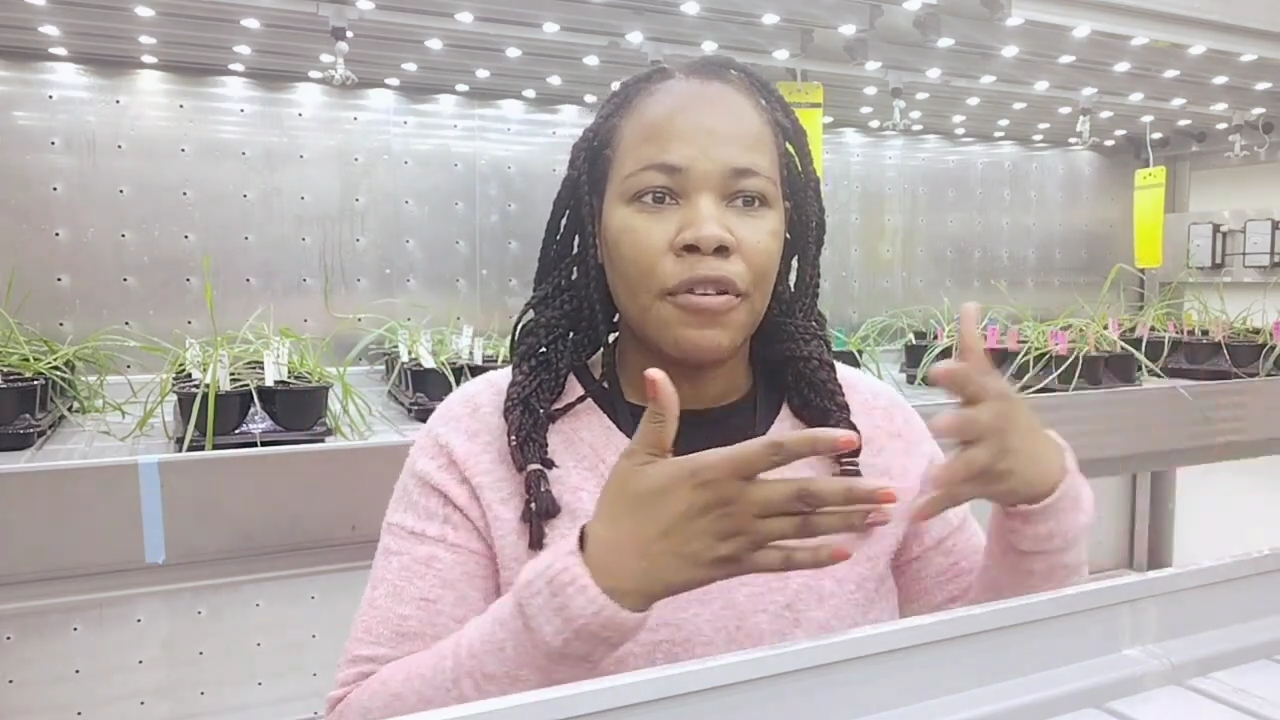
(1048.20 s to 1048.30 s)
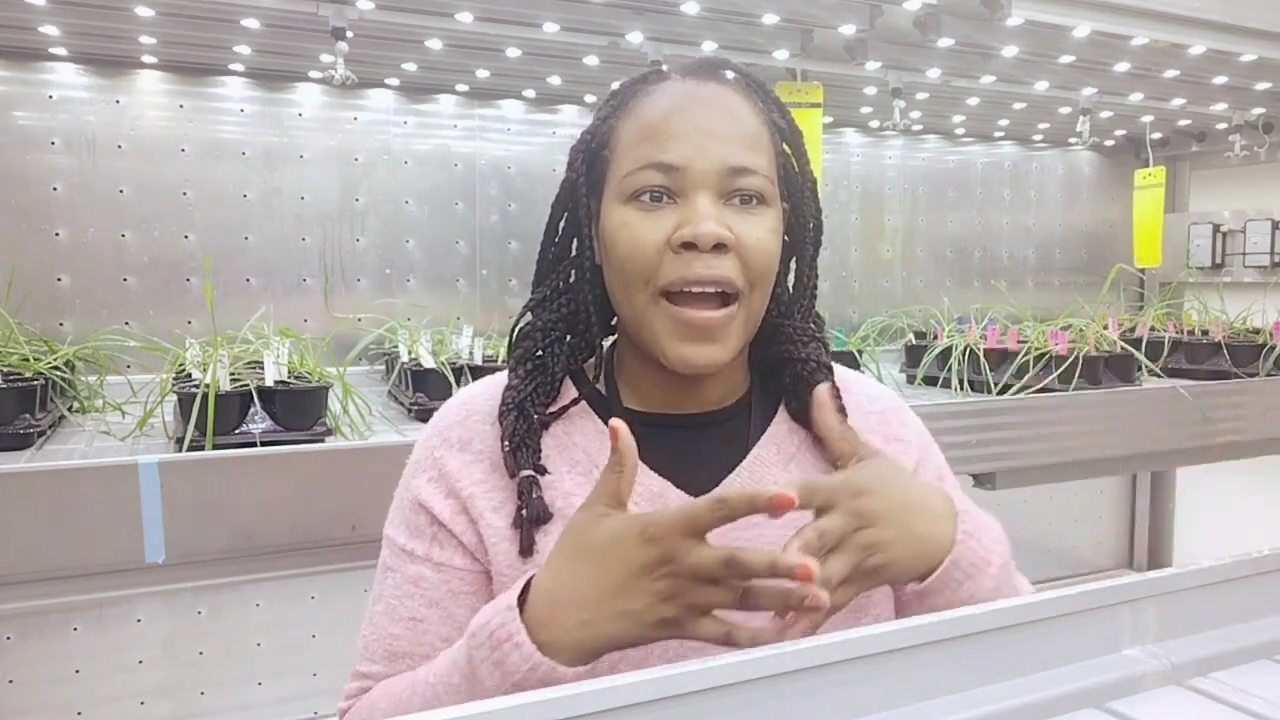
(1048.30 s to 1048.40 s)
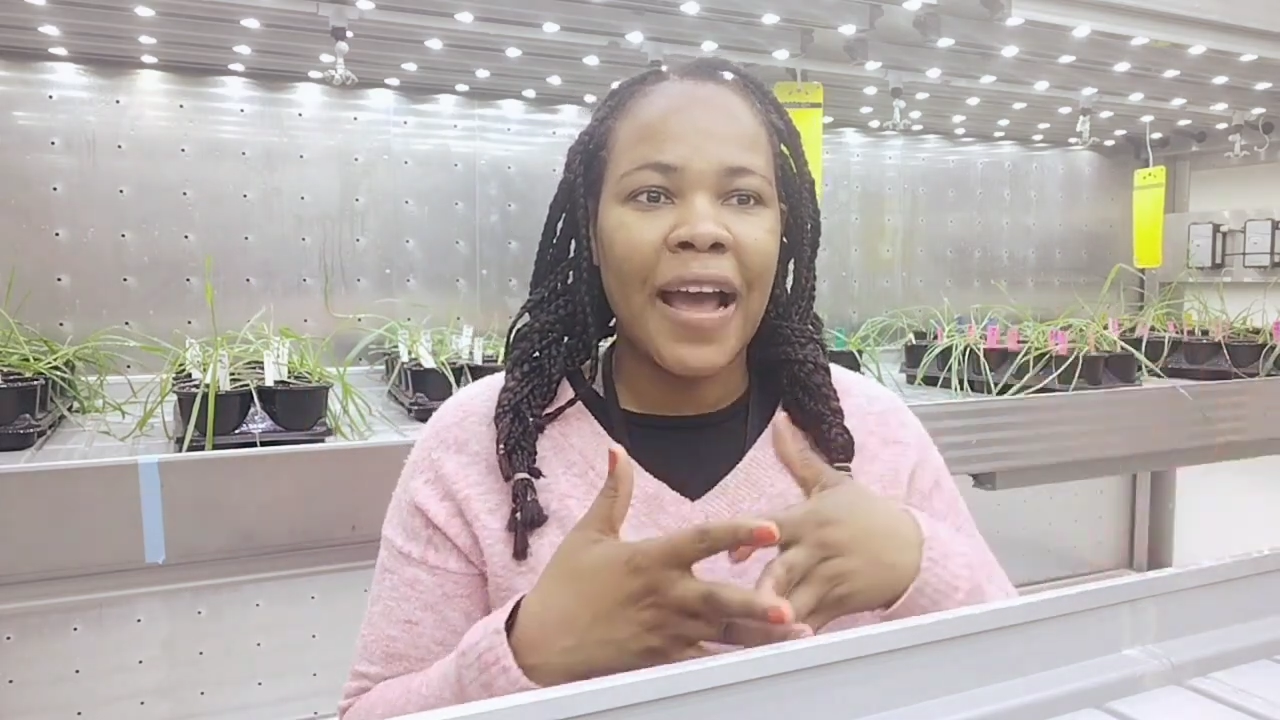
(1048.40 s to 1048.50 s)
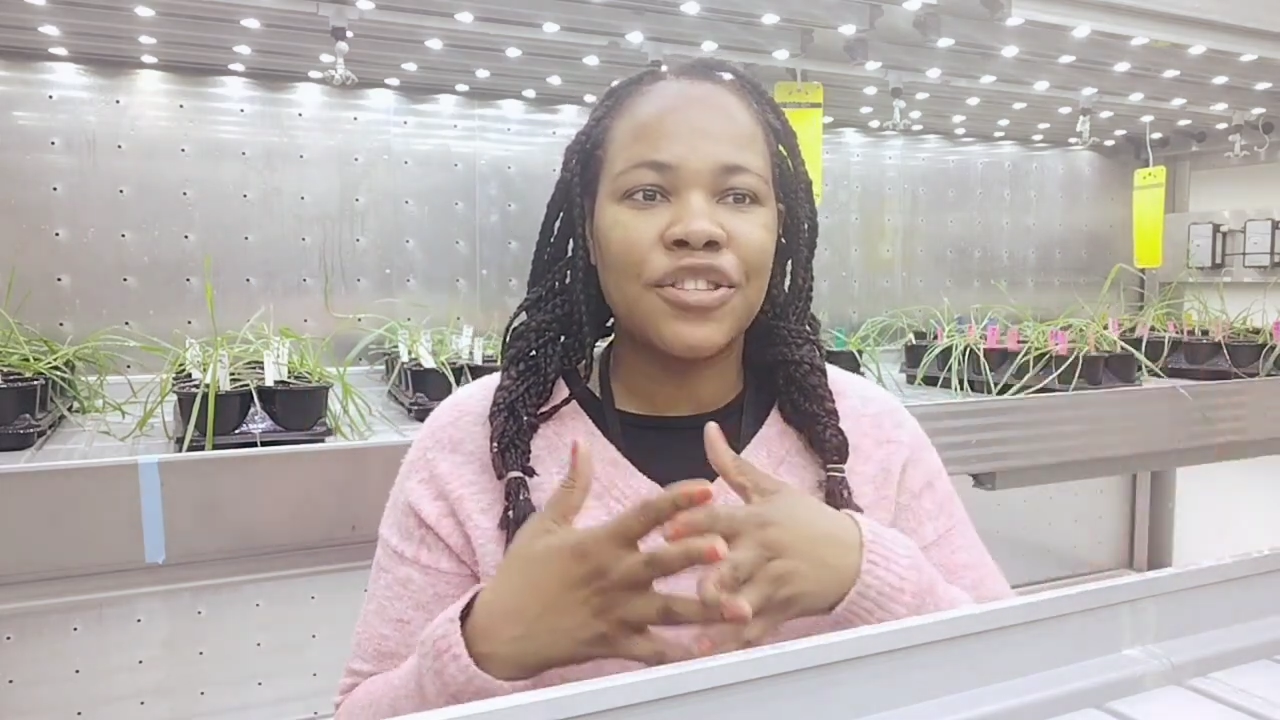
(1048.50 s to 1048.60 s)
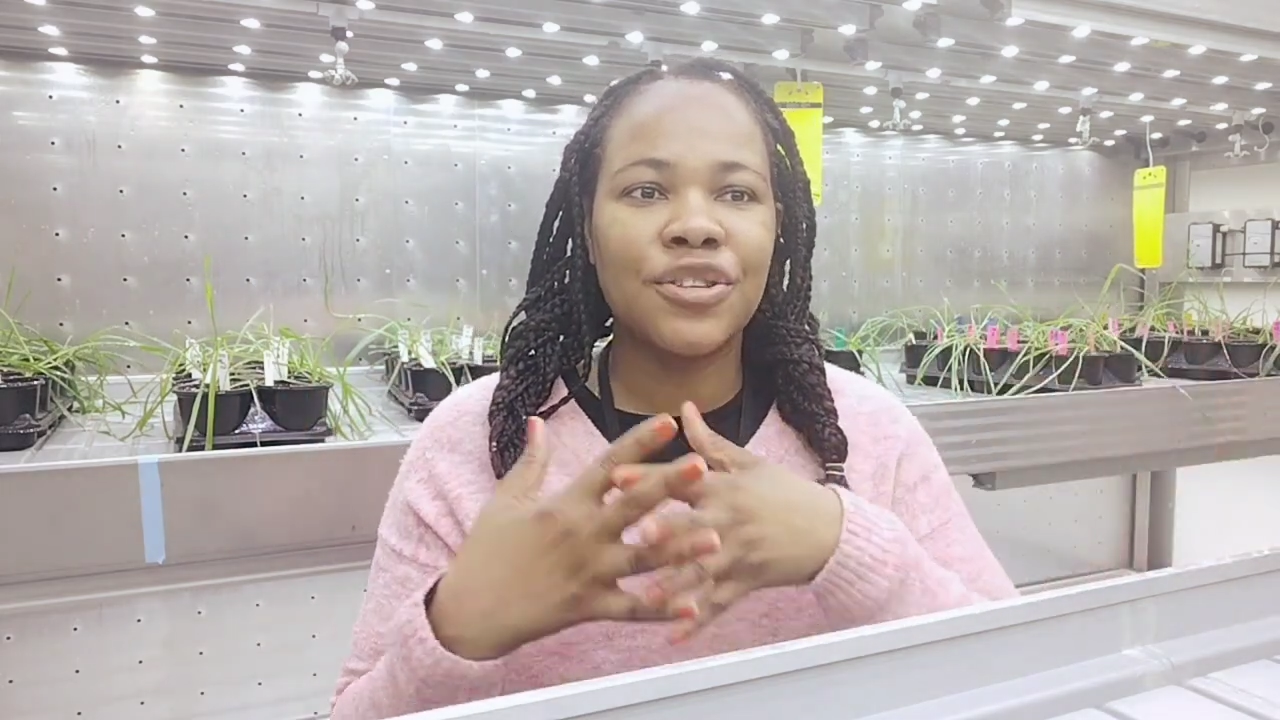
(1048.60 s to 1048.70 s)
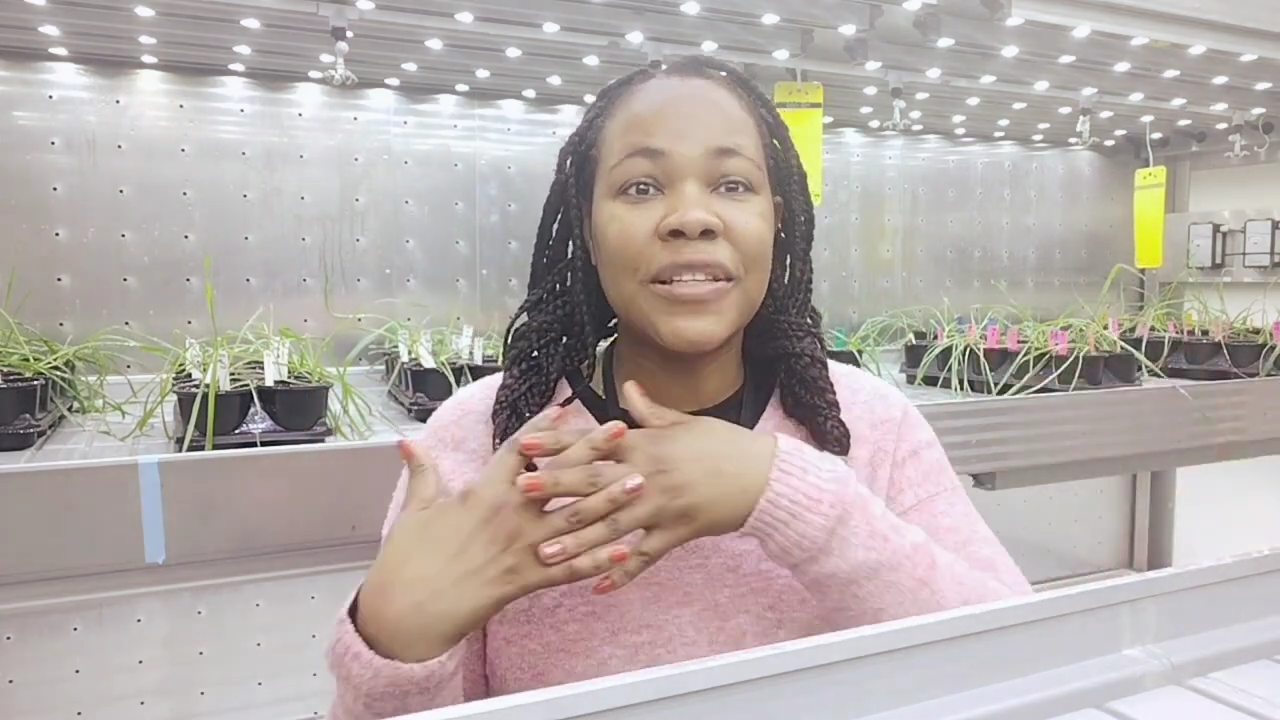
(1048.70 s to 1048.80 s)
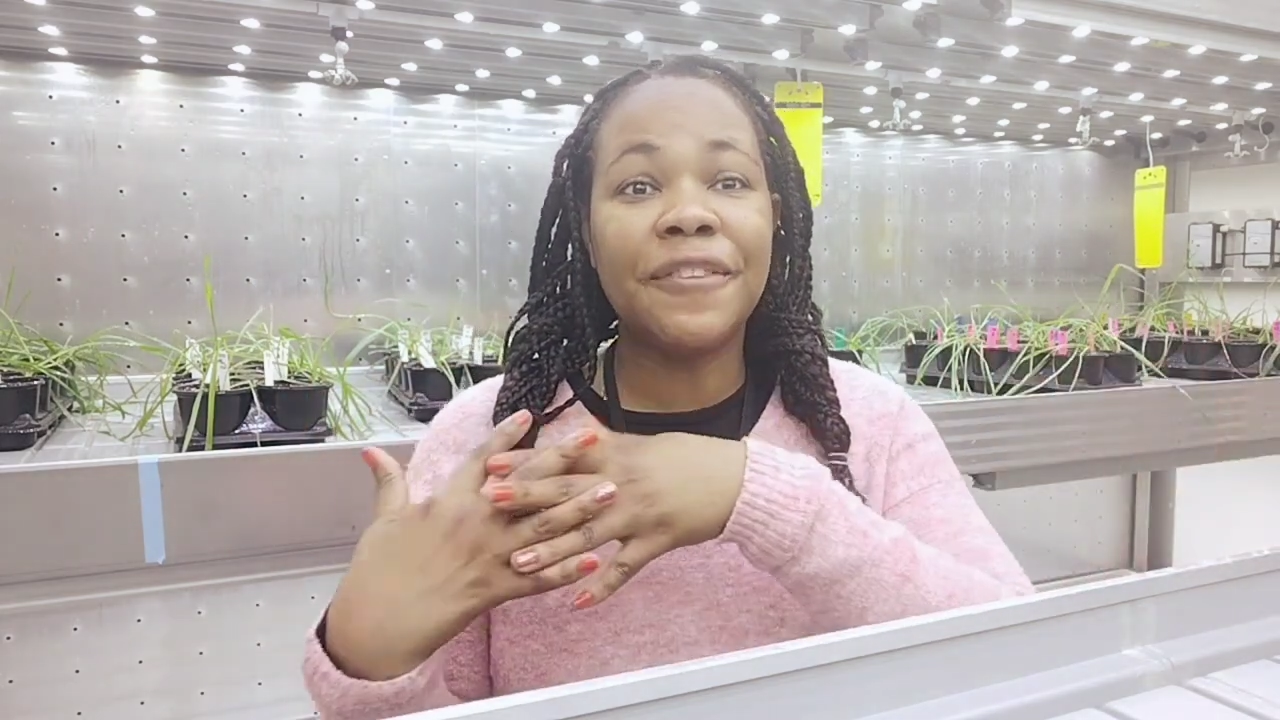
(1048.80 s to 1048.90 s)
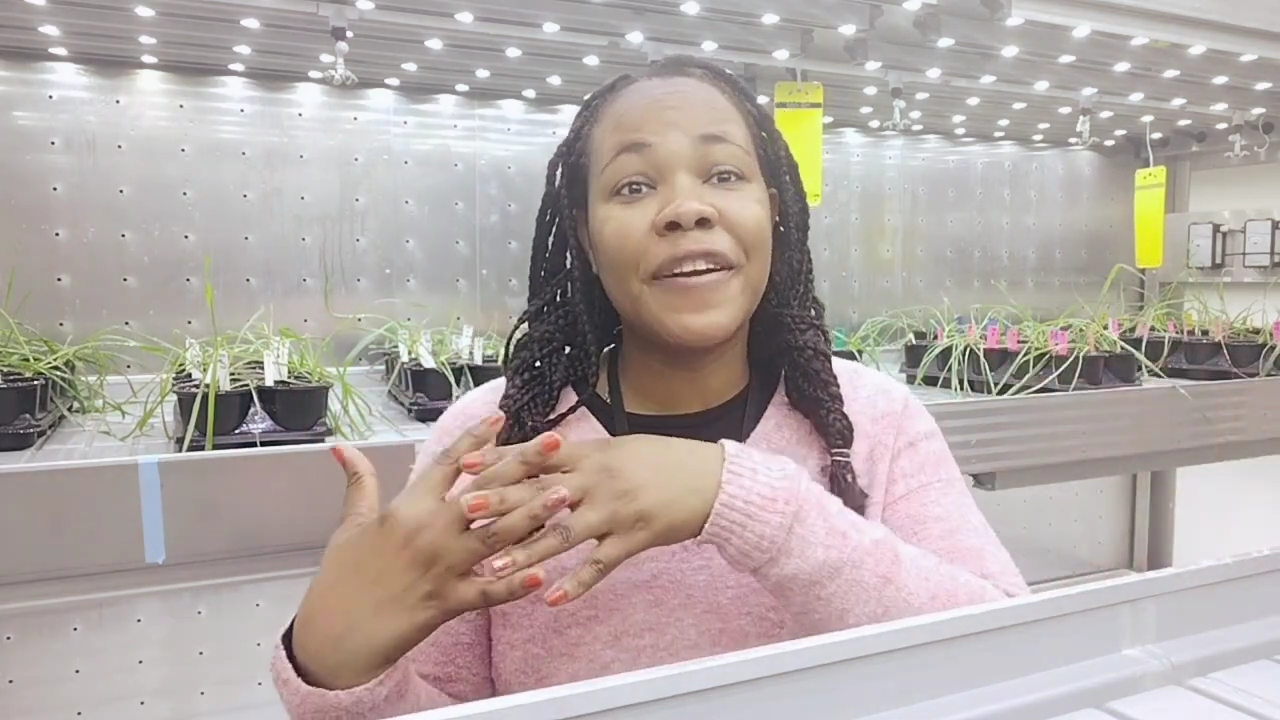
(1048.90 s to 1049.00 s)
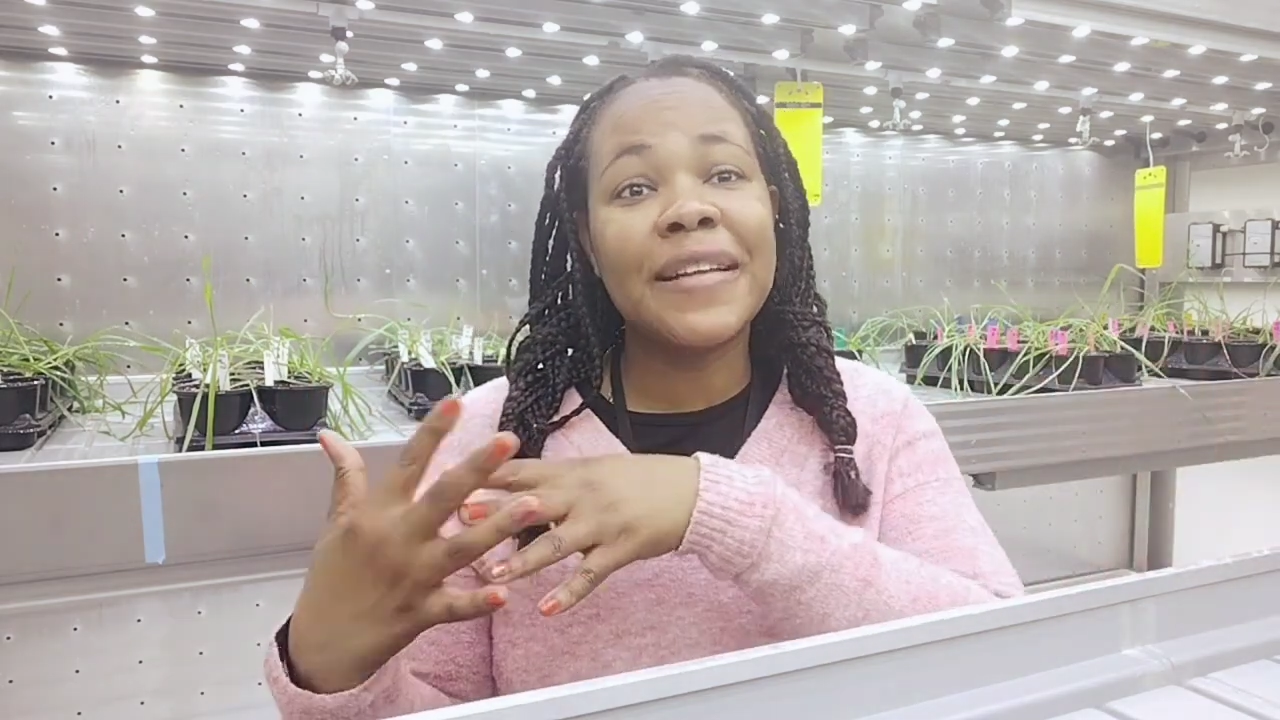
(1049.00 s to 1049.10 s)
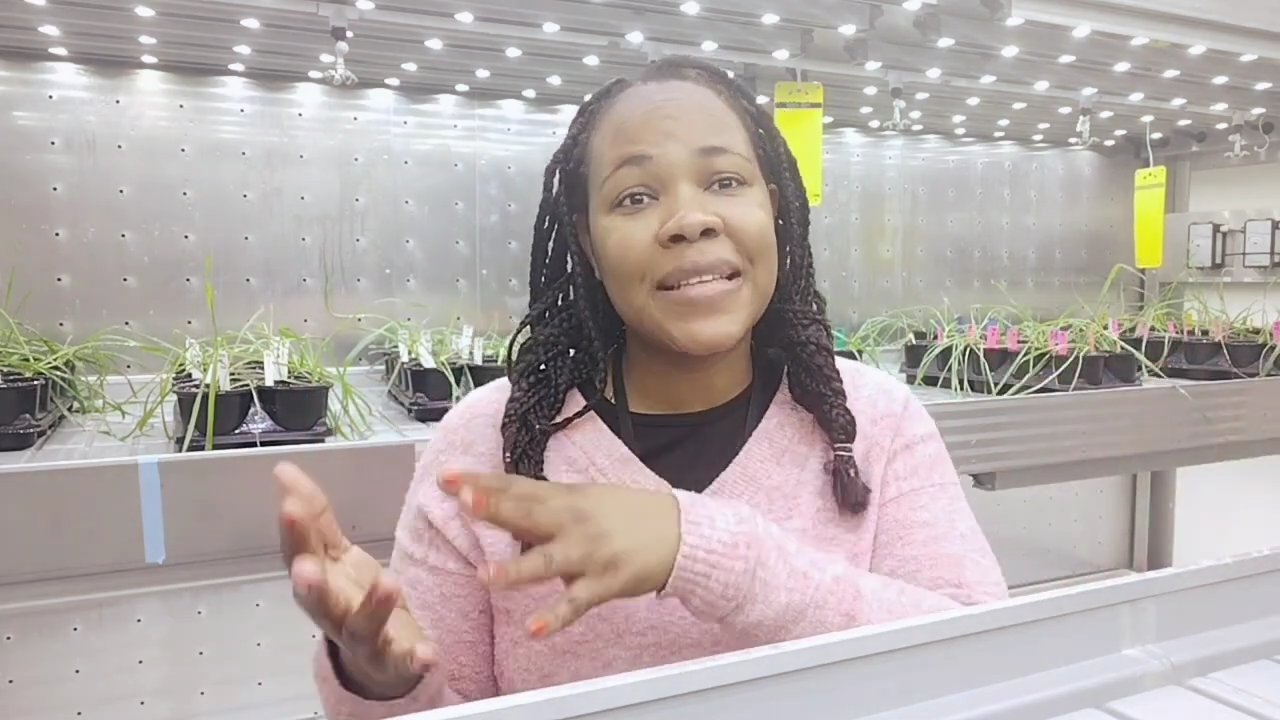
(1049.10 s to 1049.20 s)
right? So
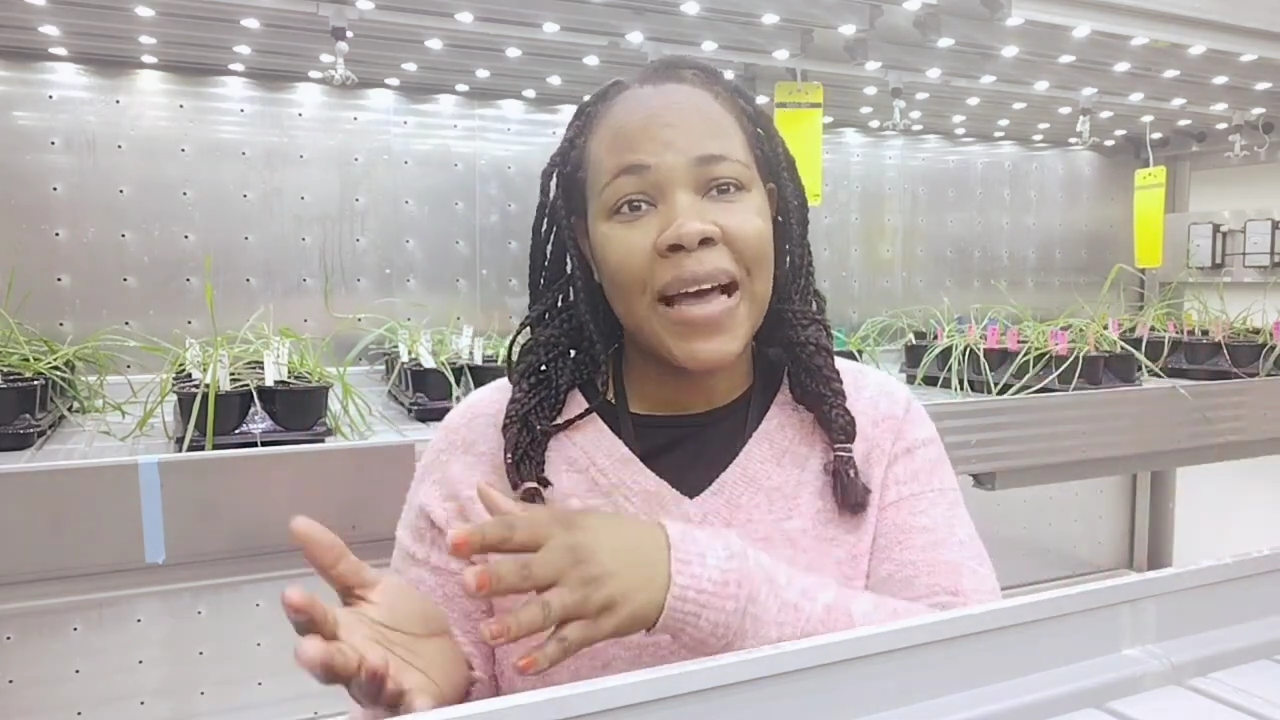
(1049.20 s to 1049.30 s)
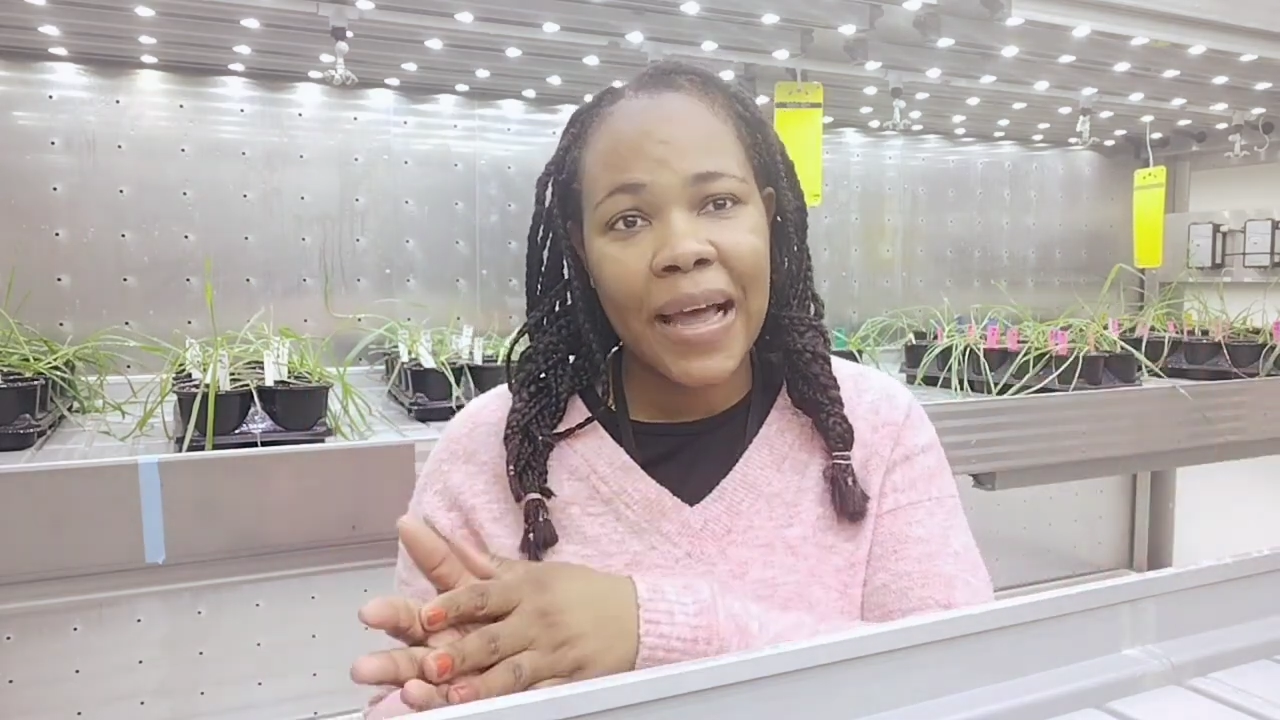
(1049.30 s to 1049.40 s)
different